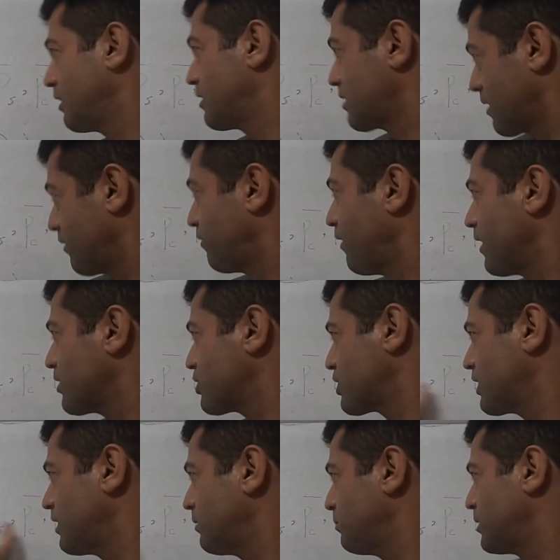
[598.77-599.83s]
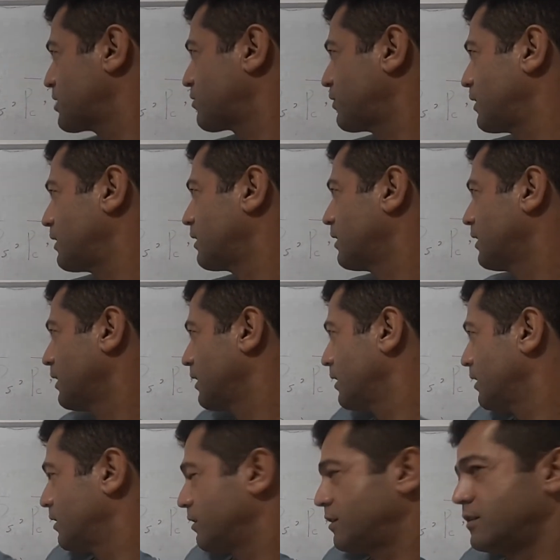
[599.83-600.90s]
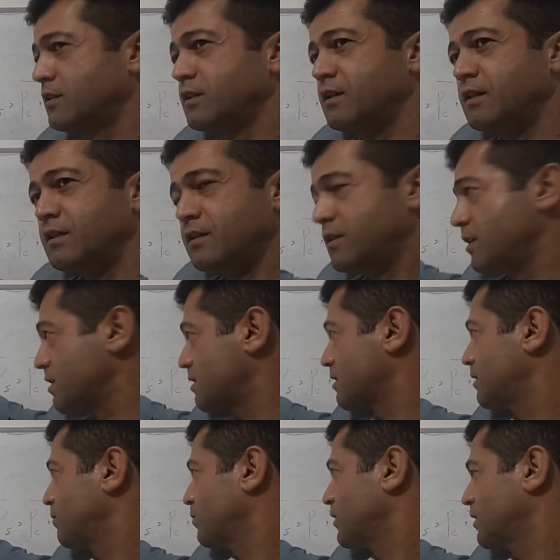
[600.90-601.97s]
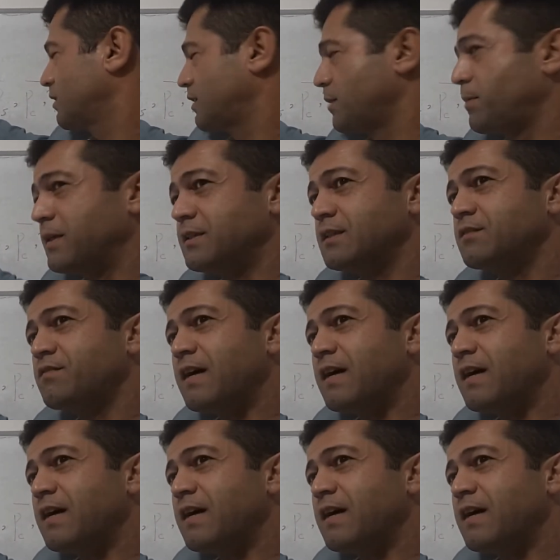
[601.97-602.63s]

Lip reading: It's a function between this dependent